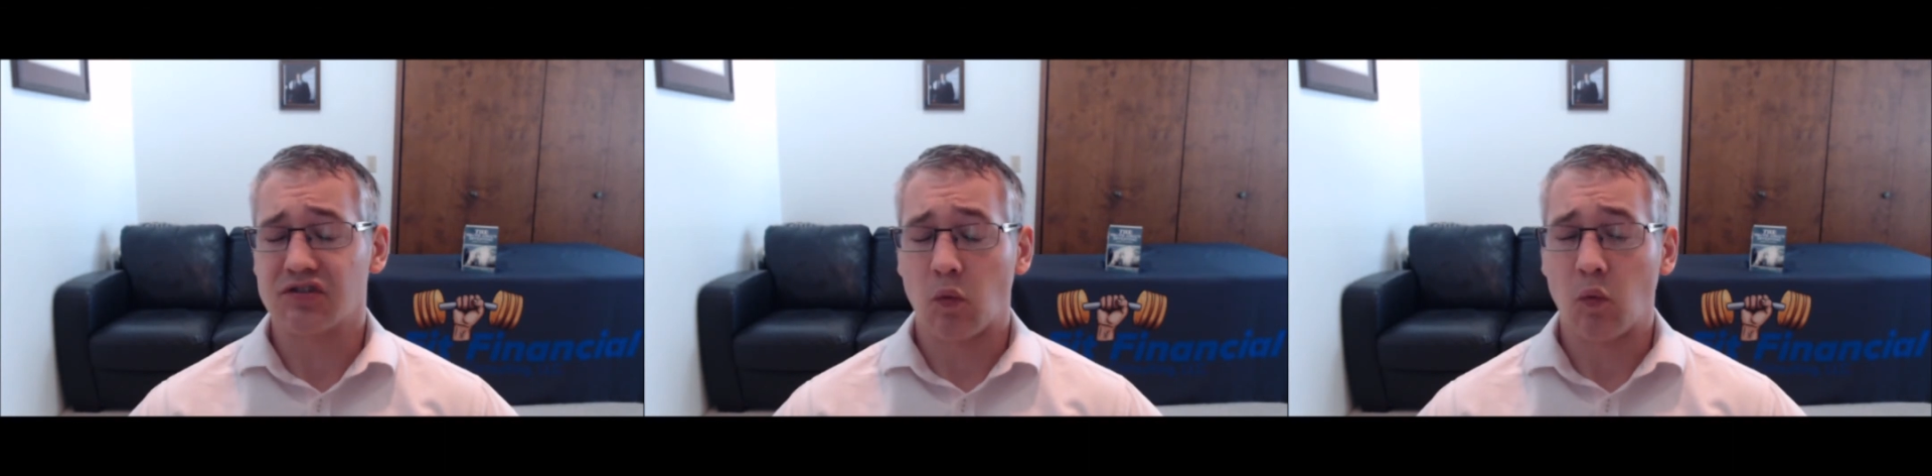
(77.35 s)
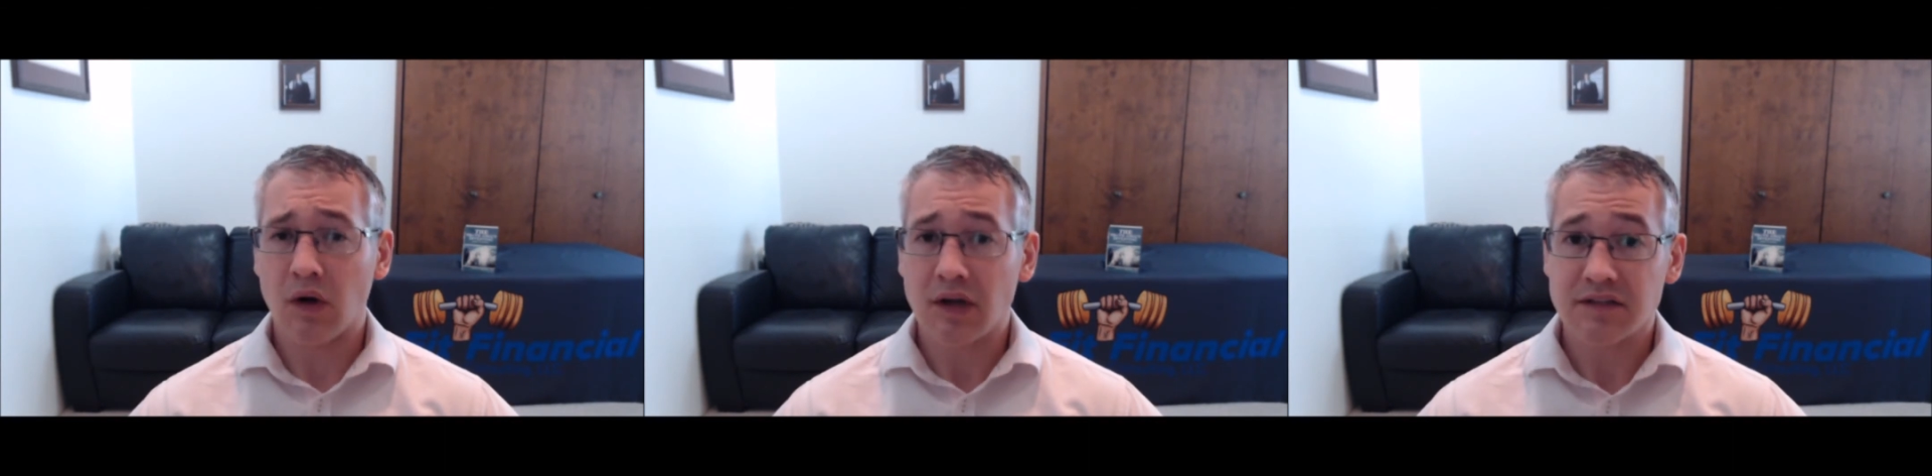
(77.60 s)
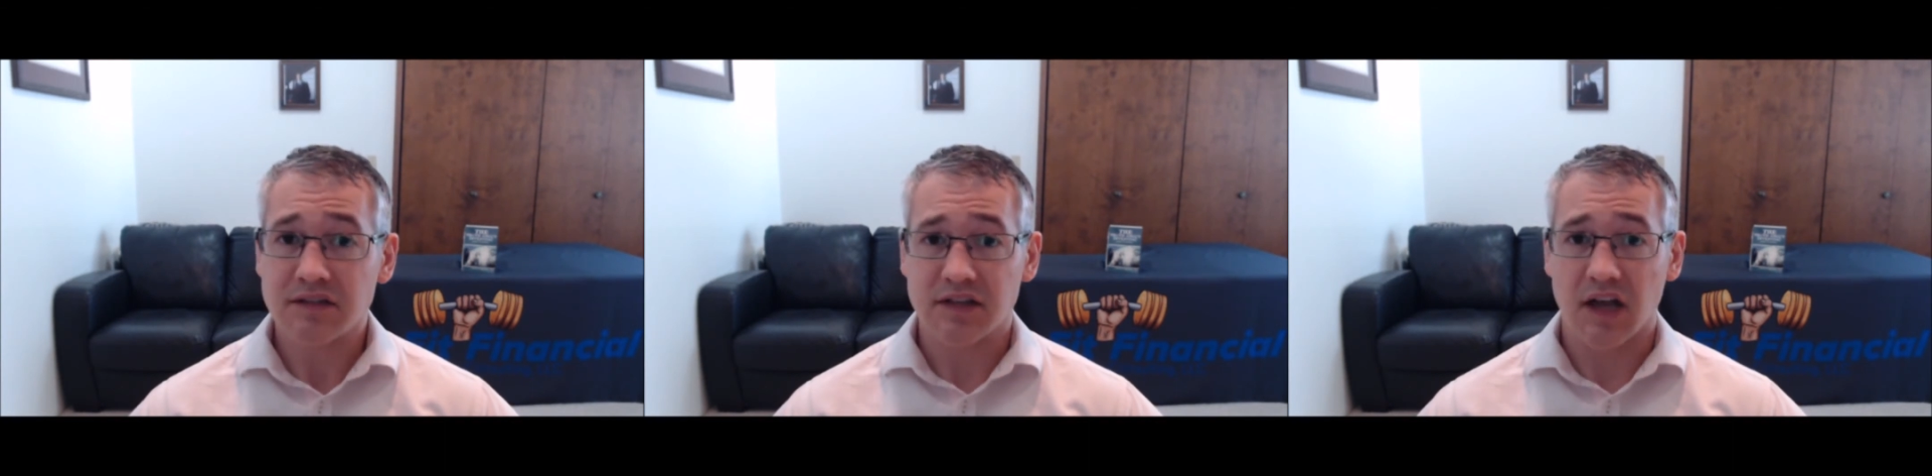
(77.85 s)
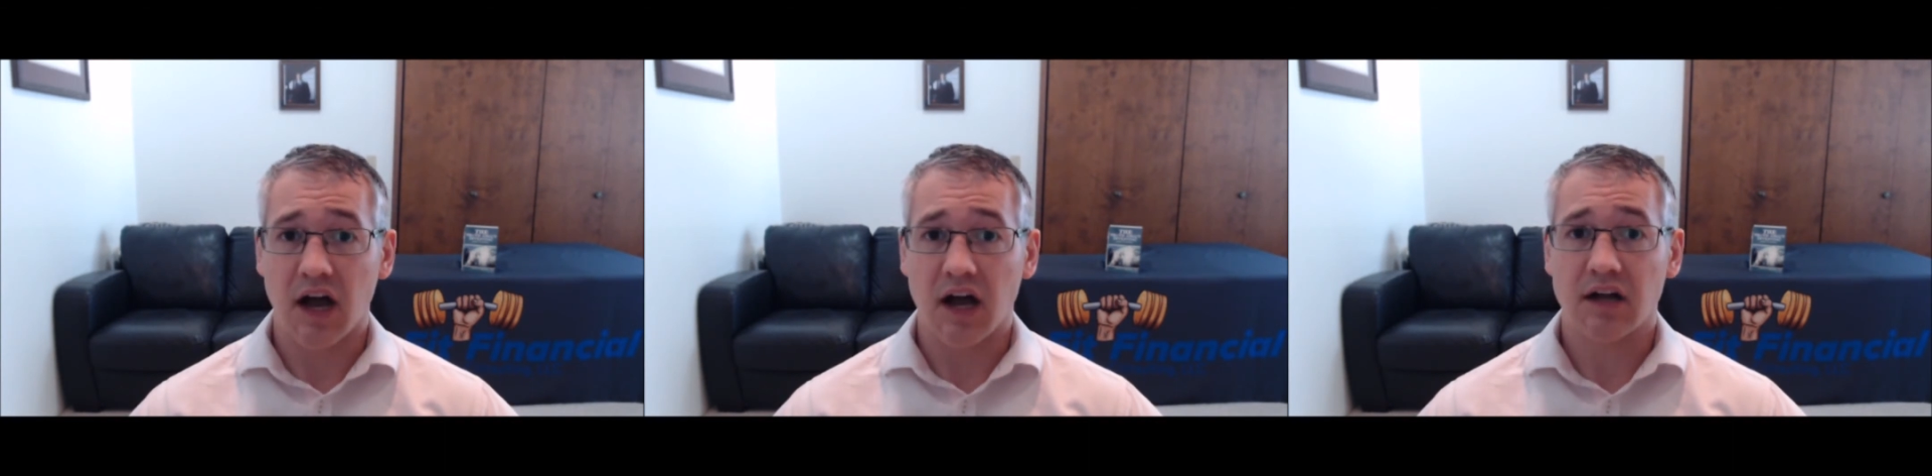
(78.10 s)
one
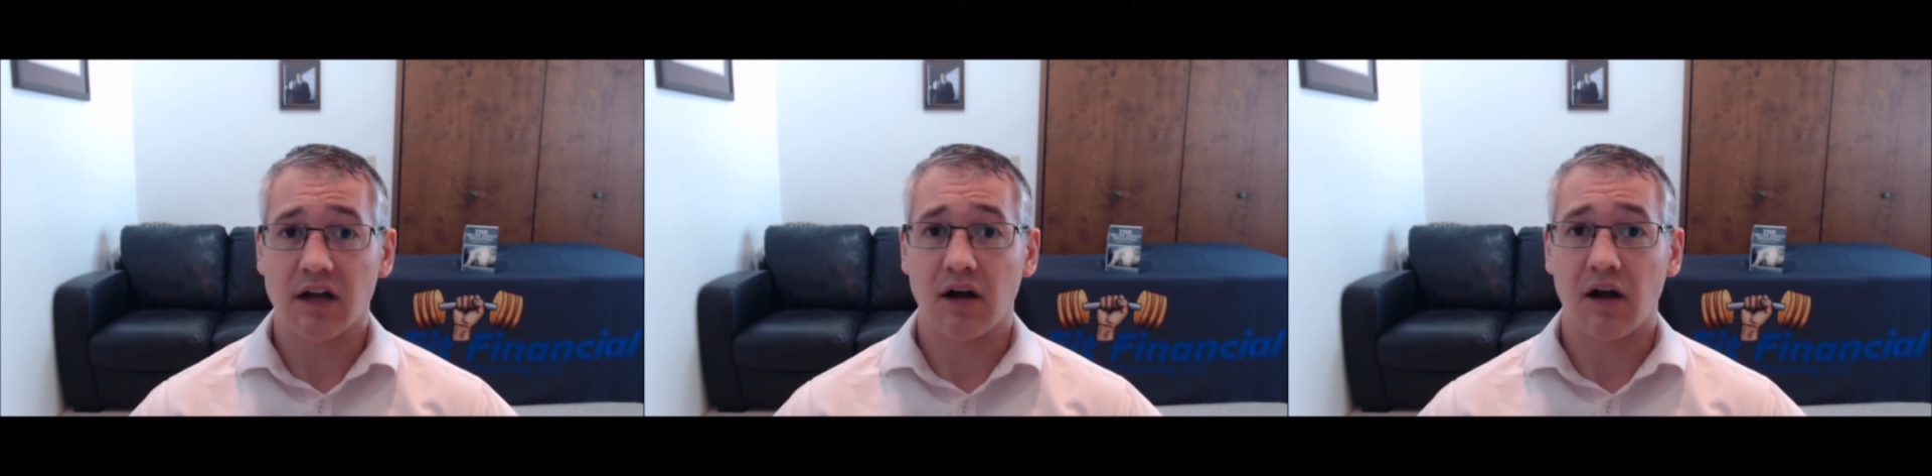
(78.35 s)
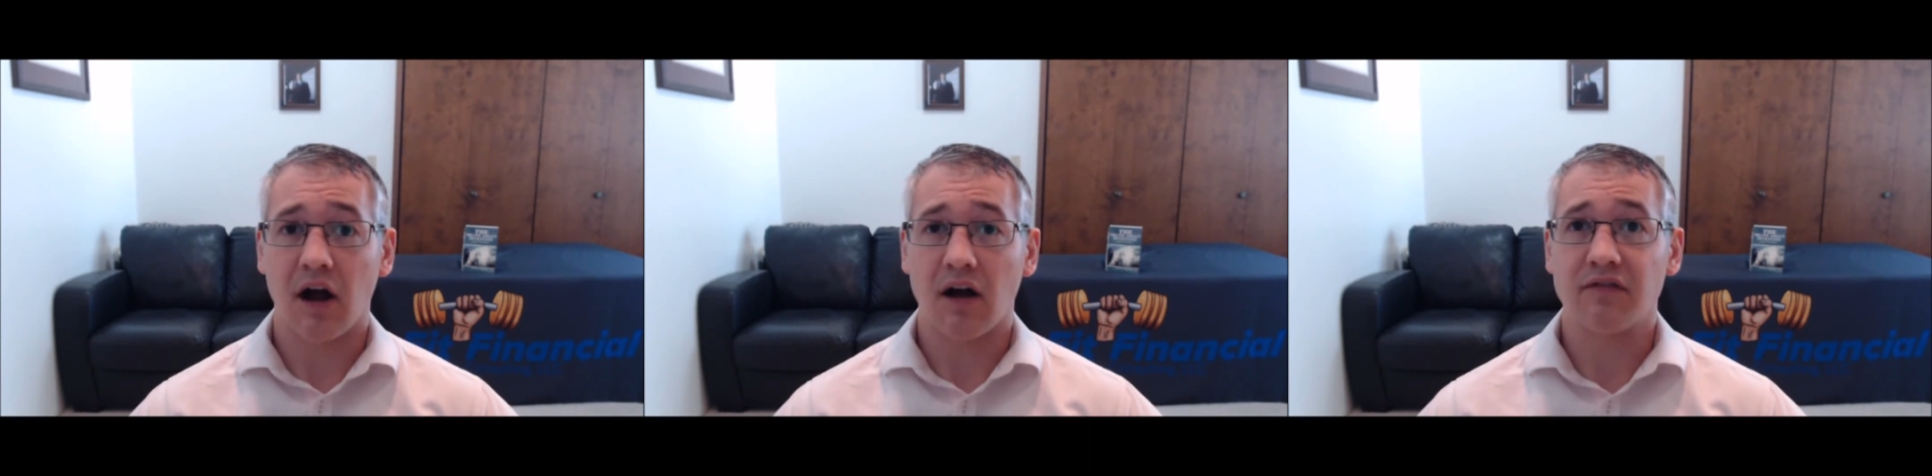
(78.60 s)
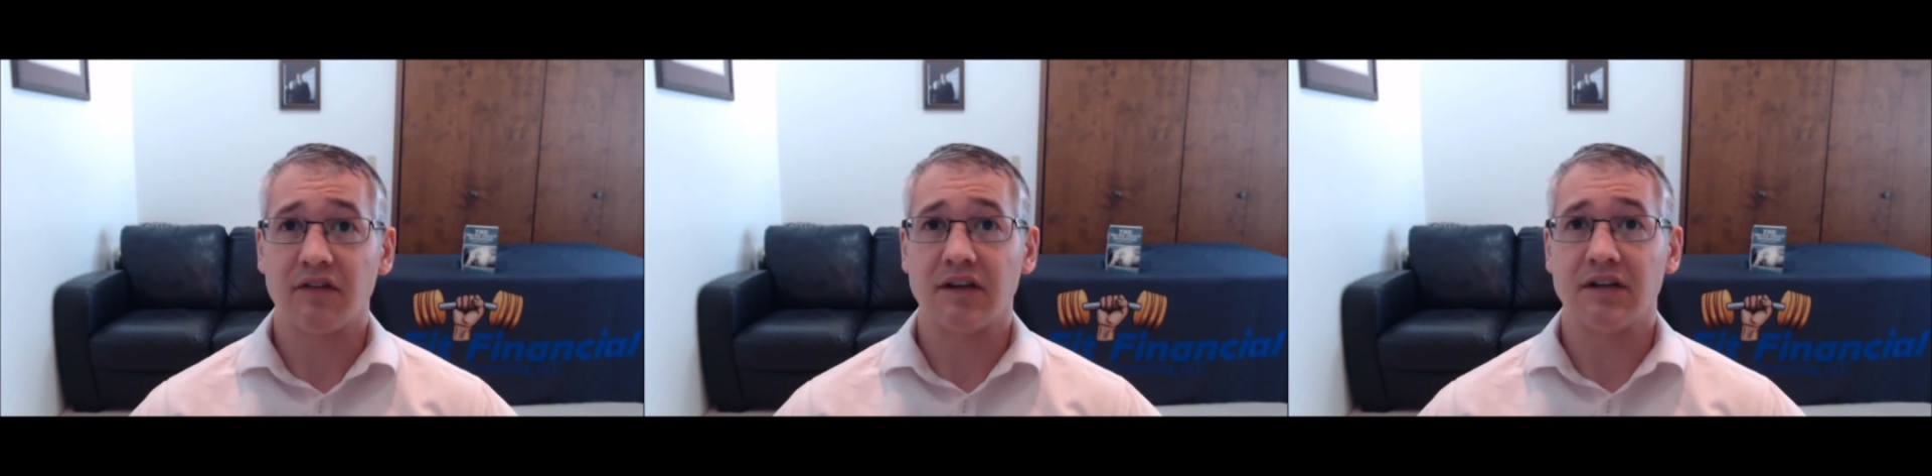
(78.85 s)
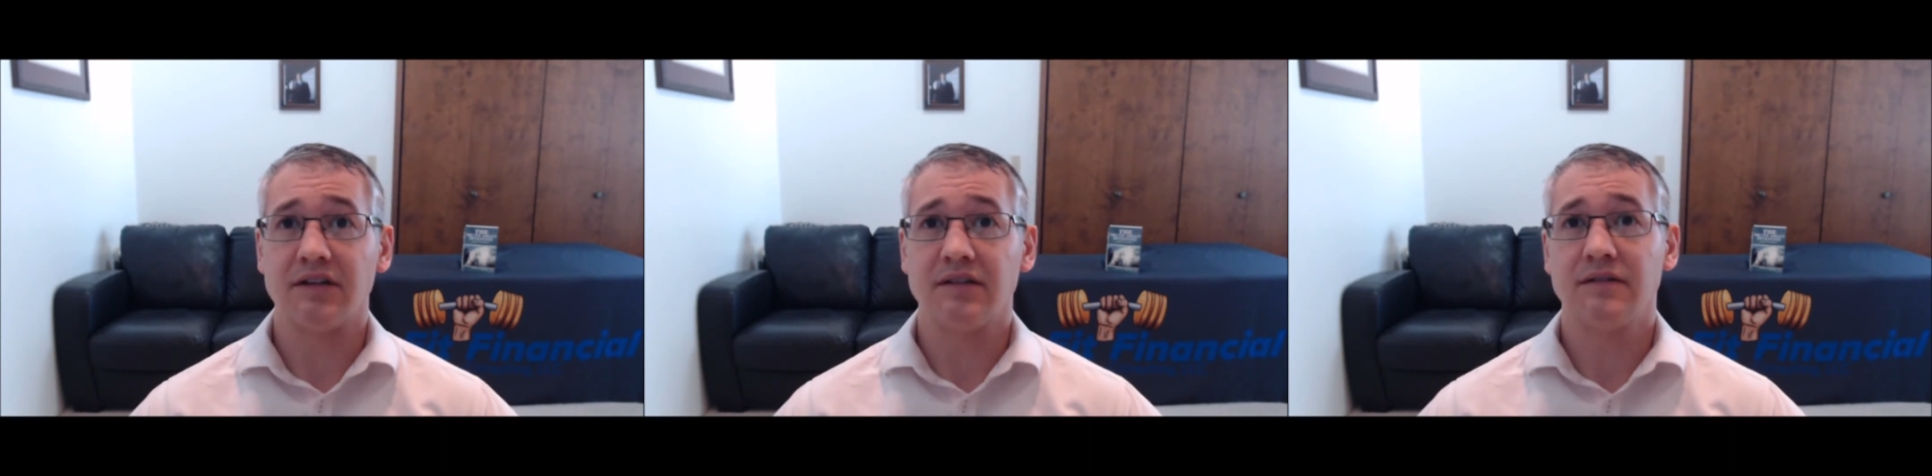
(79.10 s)
stock often